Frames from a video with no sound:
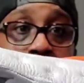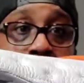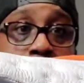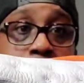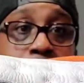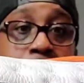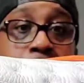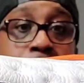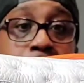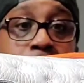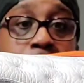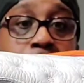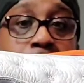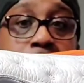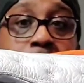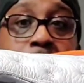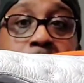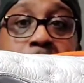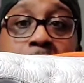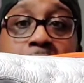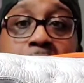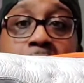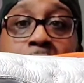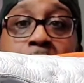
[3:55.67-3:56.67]
Did a good
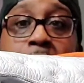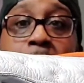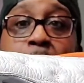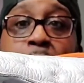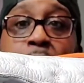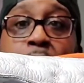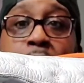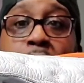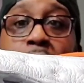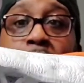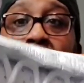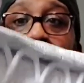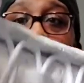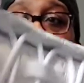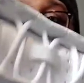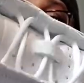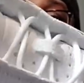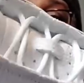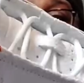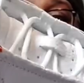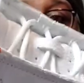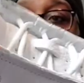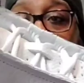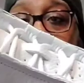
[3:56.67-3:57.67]
job on
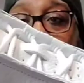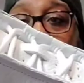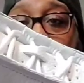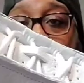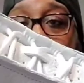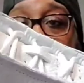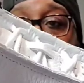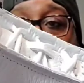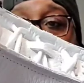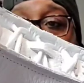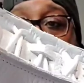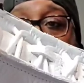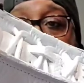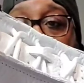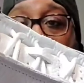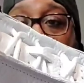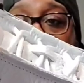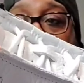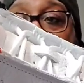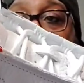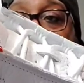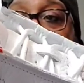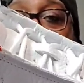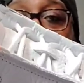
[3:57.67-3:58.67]
there. The
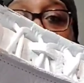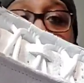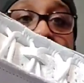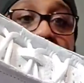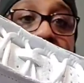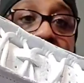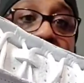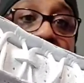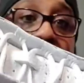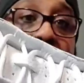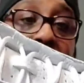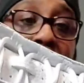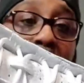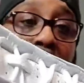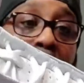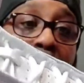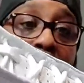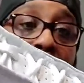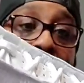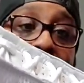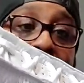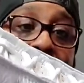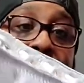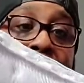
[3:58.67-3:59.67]
suede feels
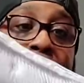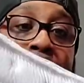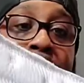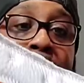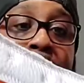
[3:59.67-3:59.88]
soft.